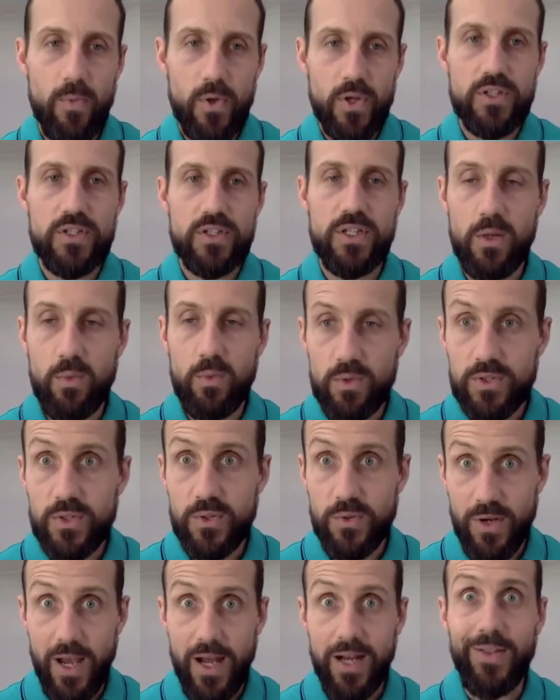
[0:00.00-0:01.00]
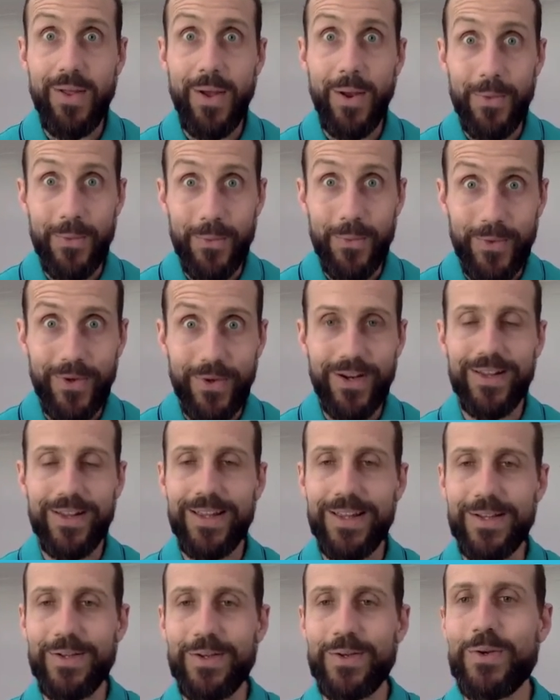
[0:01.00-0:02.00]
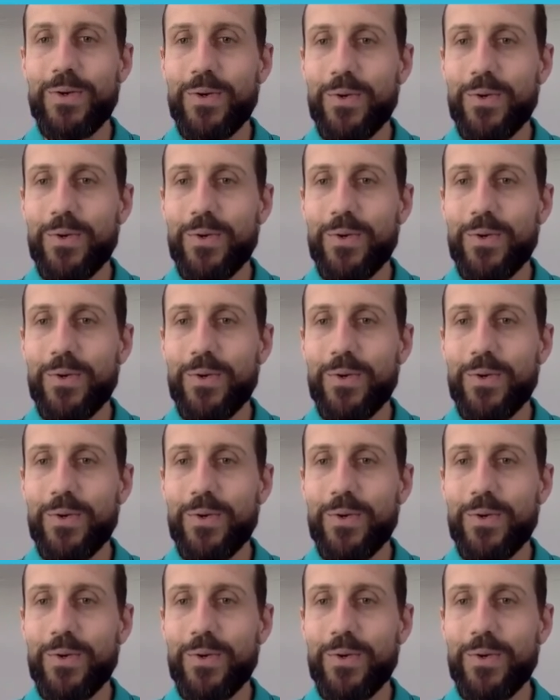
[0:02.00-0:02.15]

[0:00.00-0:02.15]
she was creating like really